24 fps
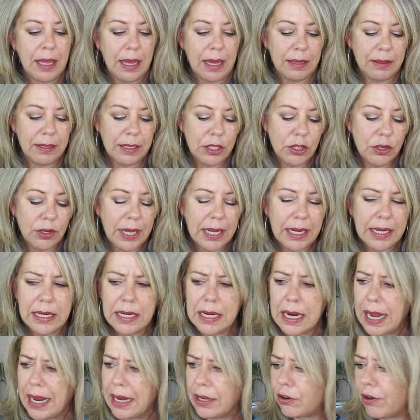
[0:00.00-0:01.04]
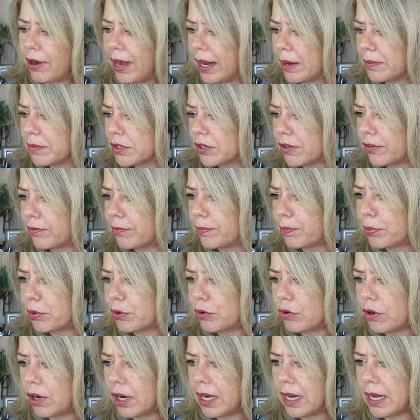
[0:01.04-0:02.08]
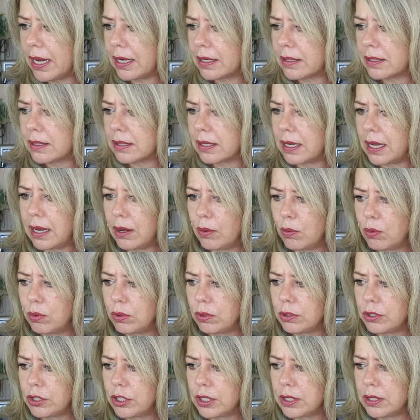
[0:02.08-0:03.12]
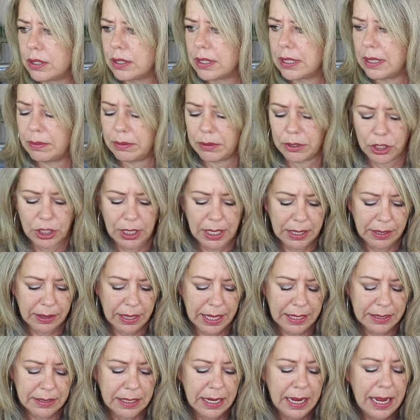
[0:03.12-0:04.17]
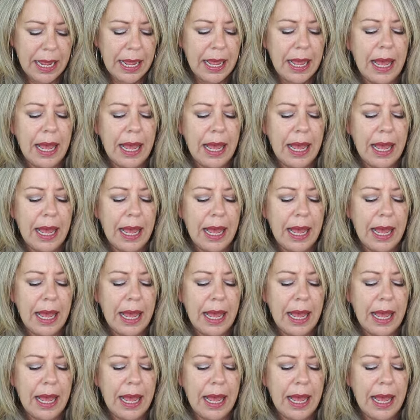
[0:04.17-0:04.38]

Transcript: I think you get nine grams of product. I will just double check that.